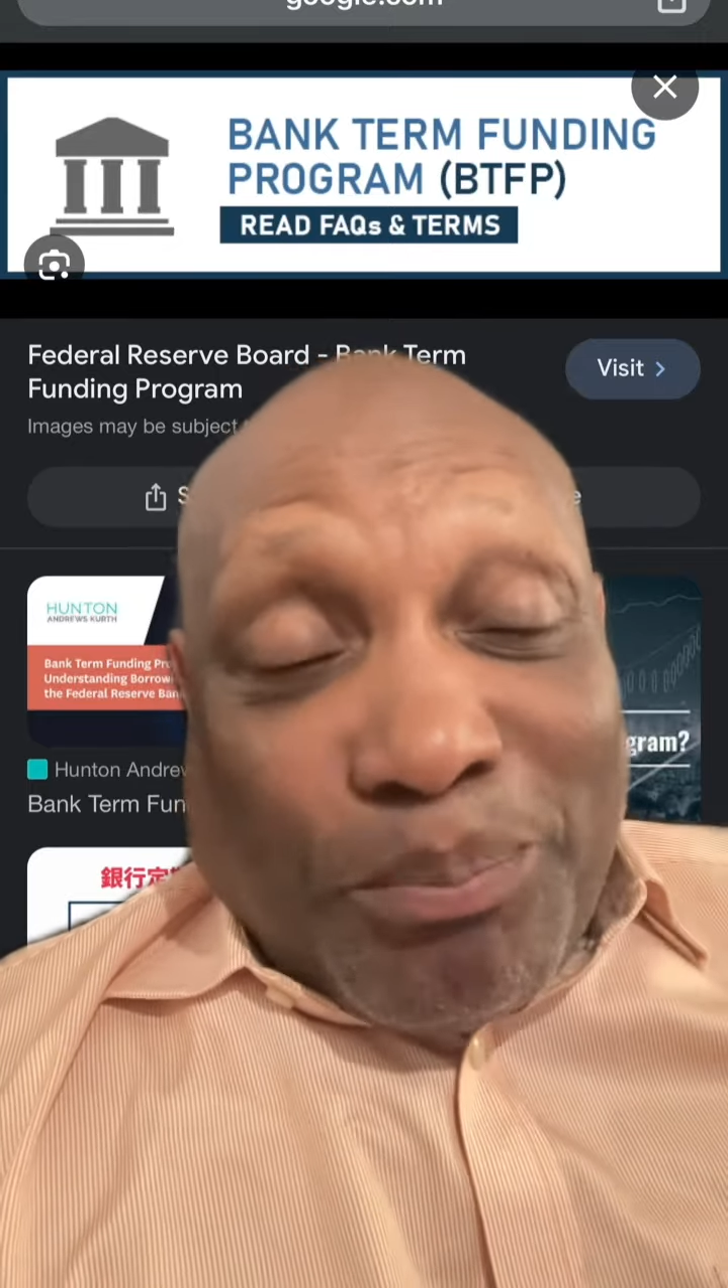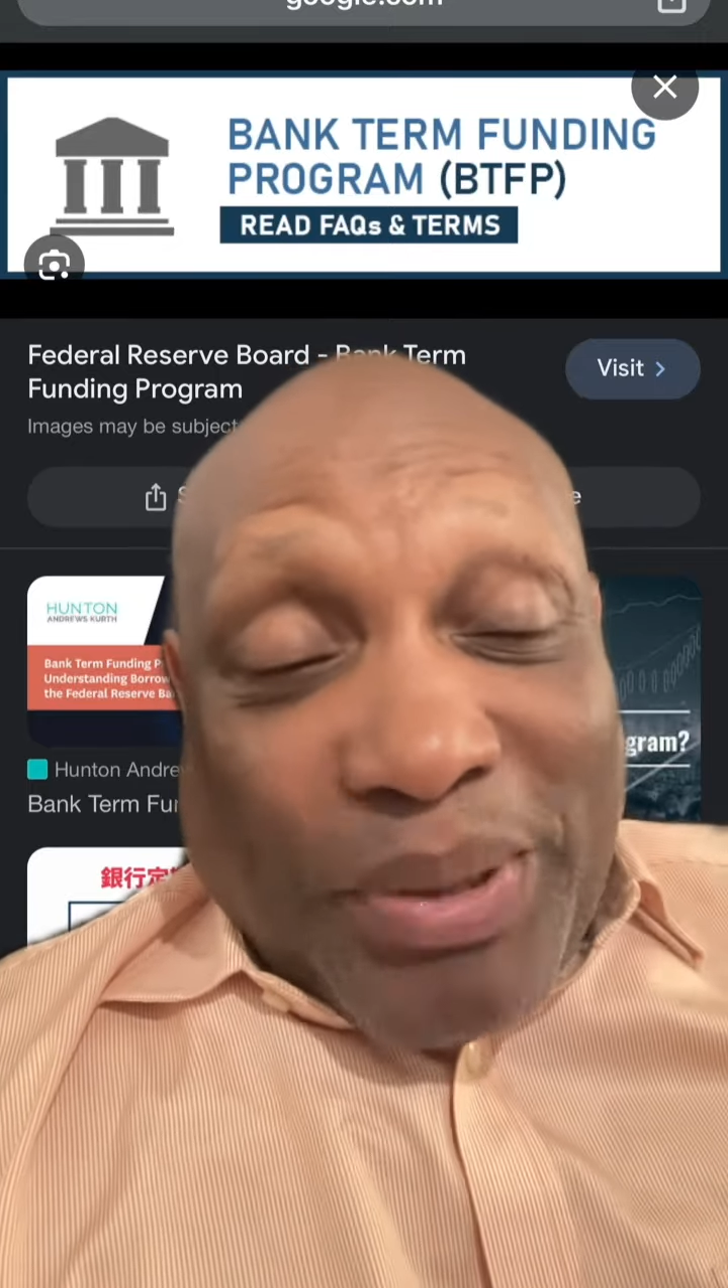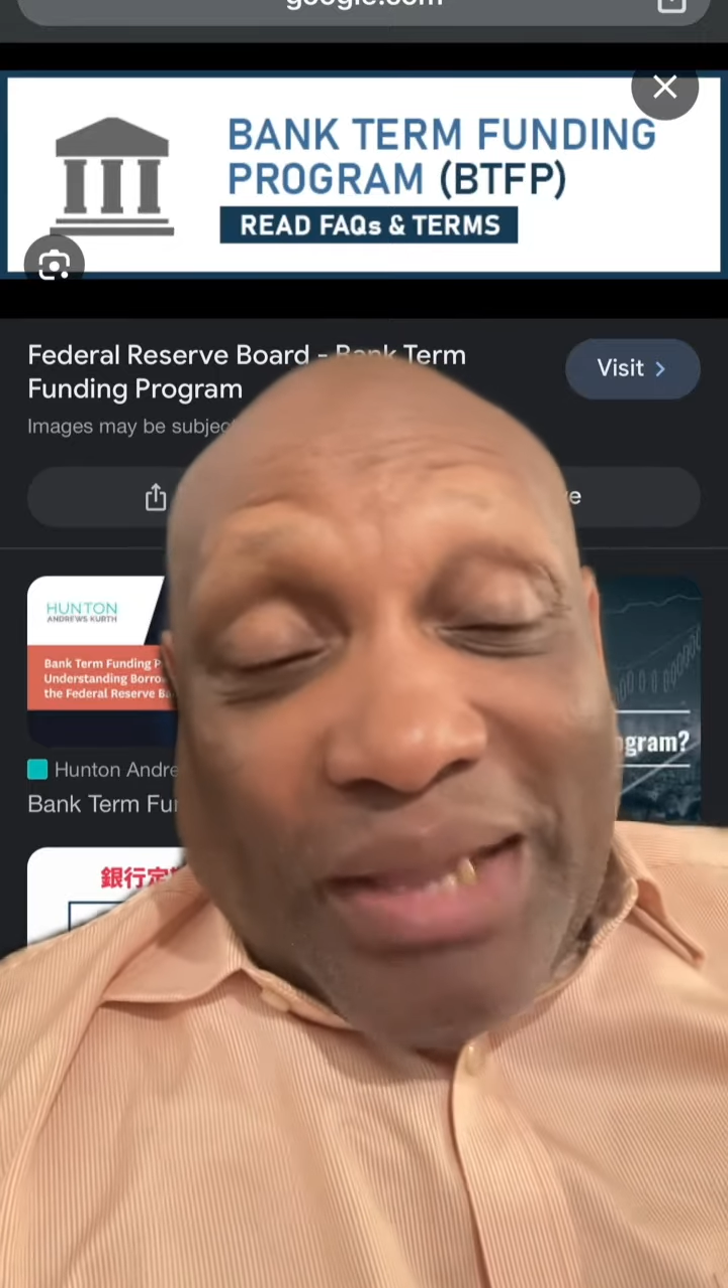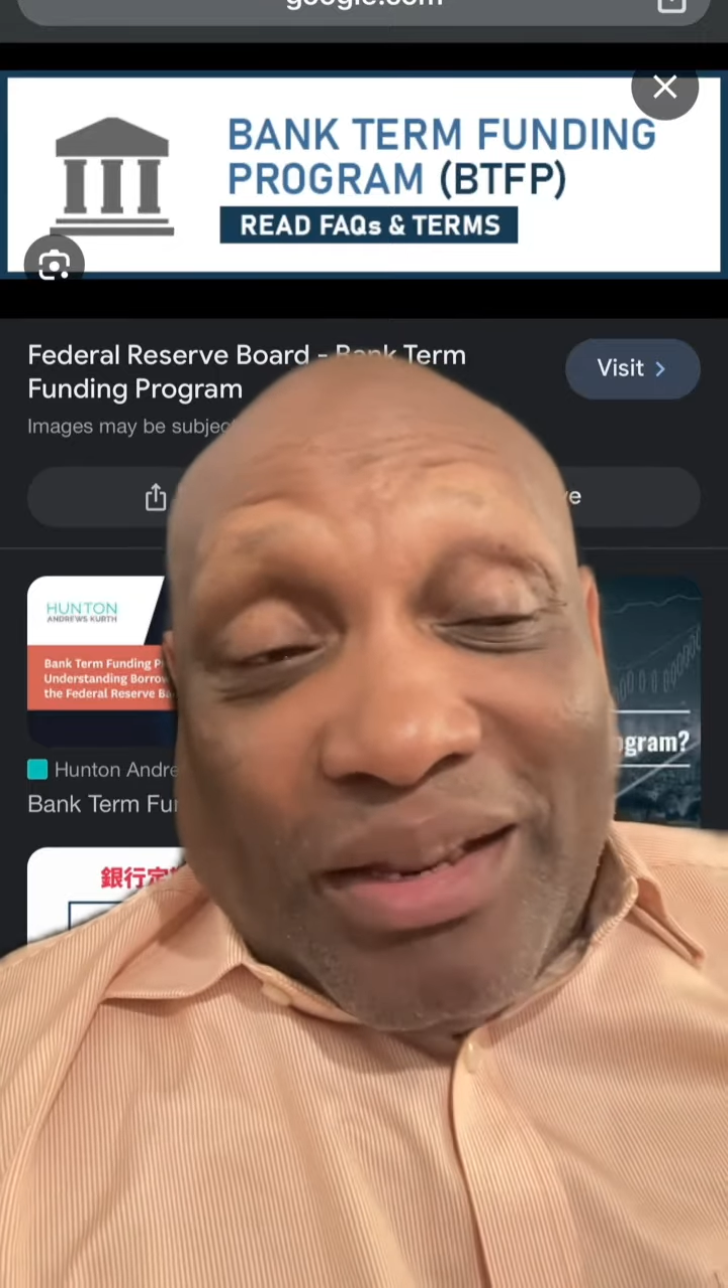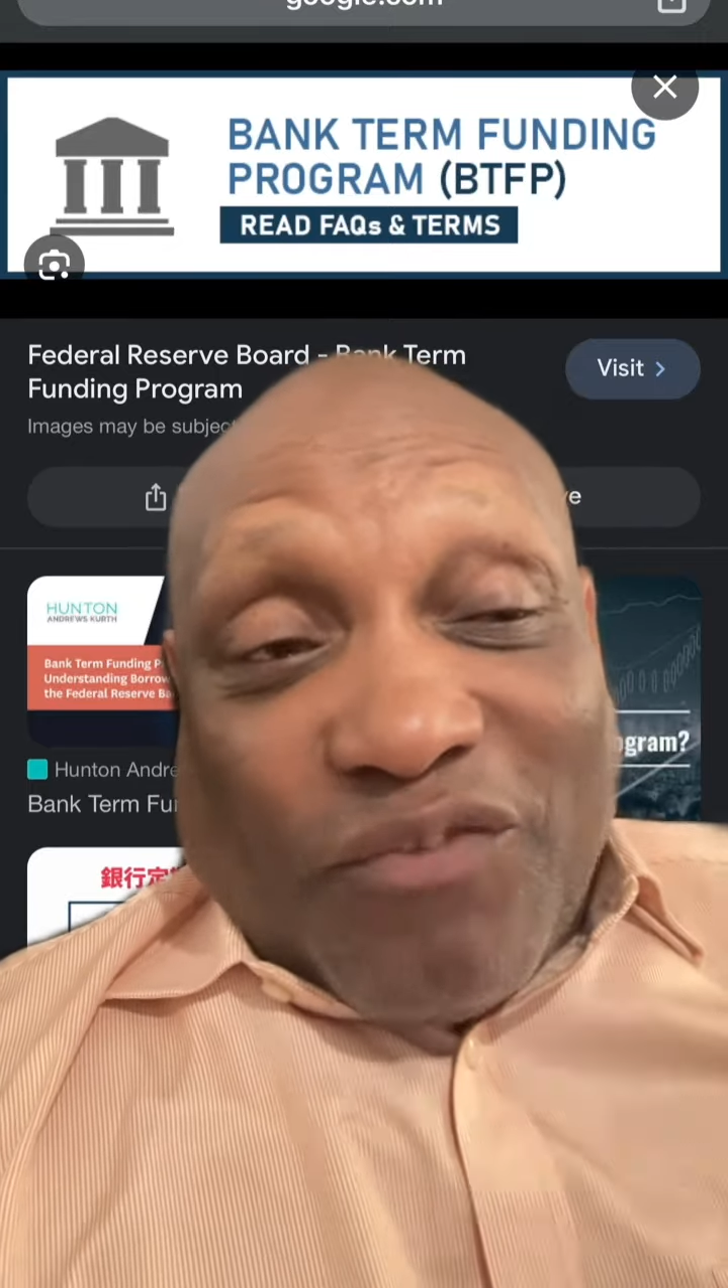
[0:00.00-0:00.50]

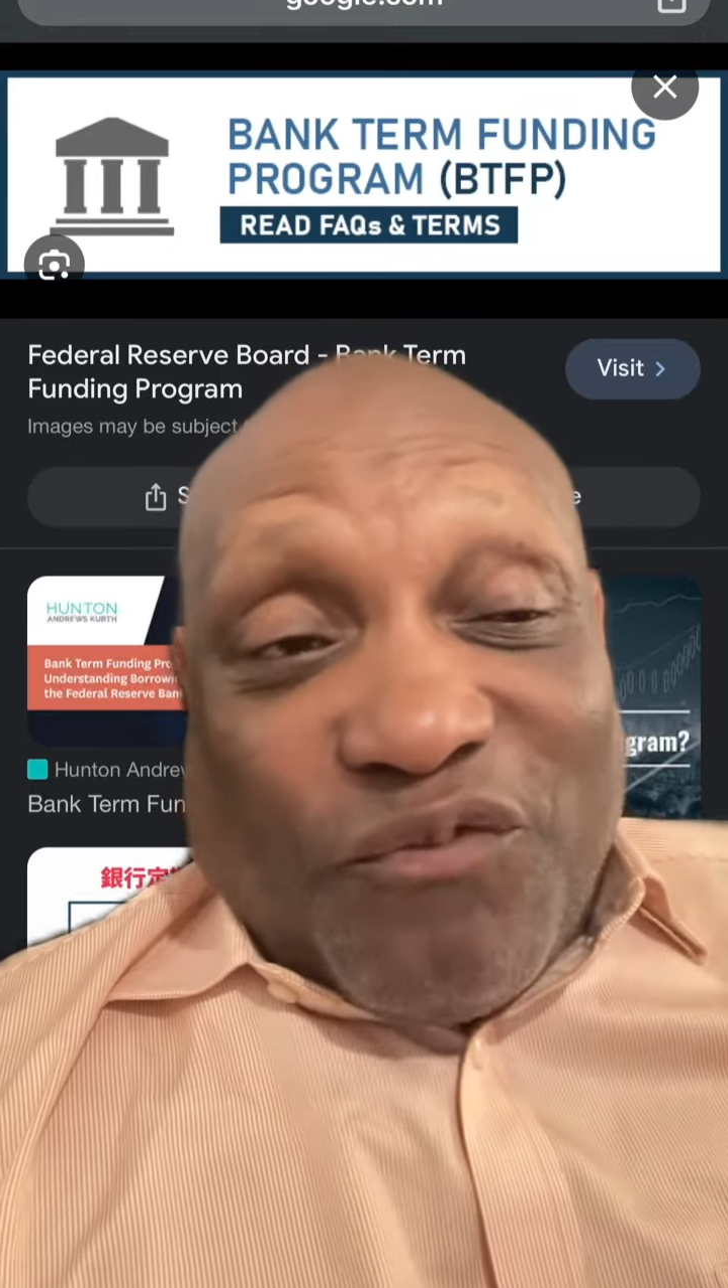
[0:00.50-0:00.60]
pay this